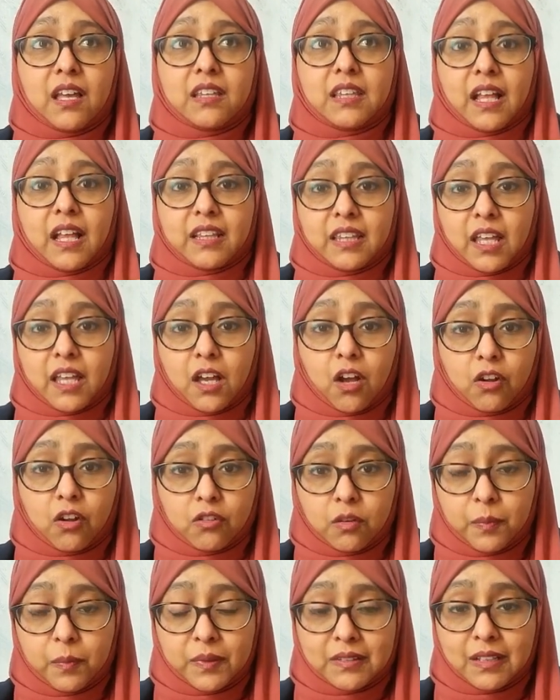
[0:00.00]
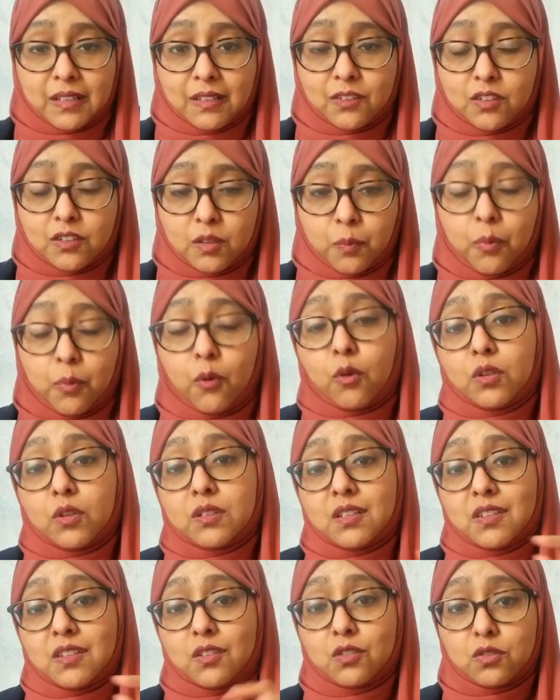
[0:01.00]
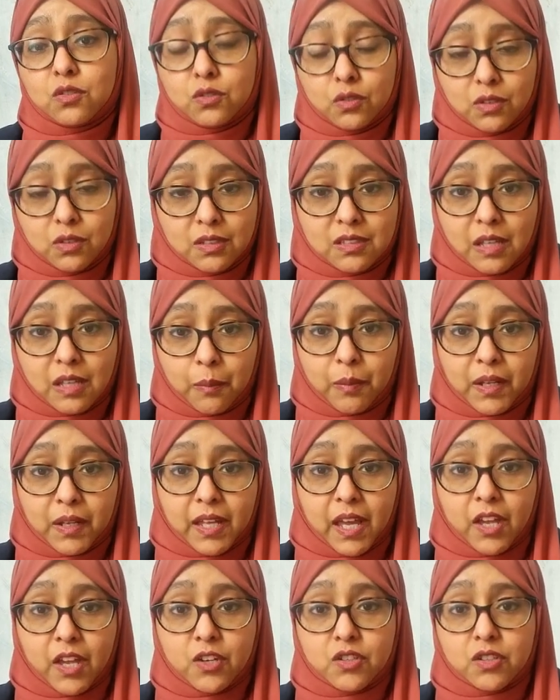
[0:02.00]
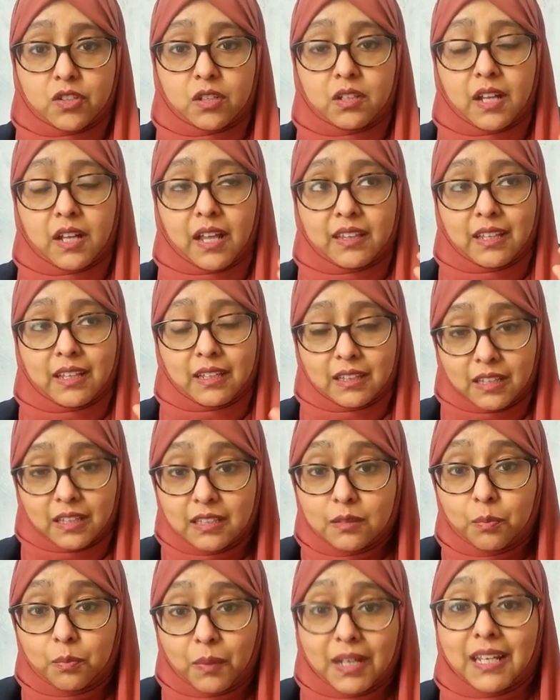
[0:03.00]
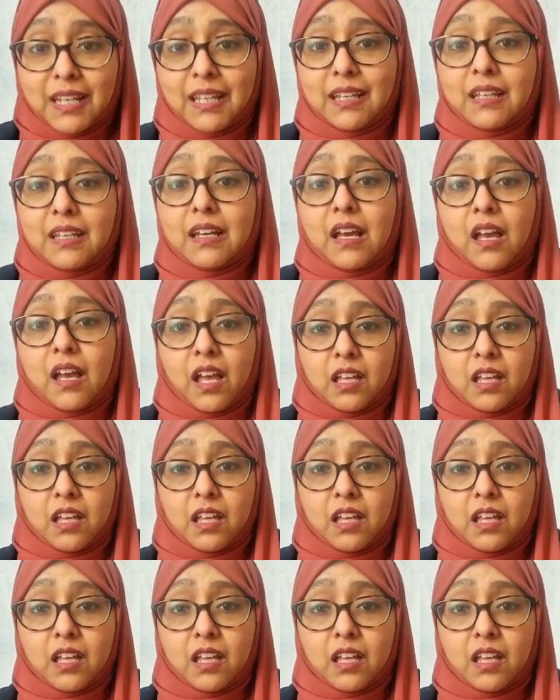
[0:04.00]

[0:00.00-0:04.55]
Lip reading: that they 100% support the student's application and that this money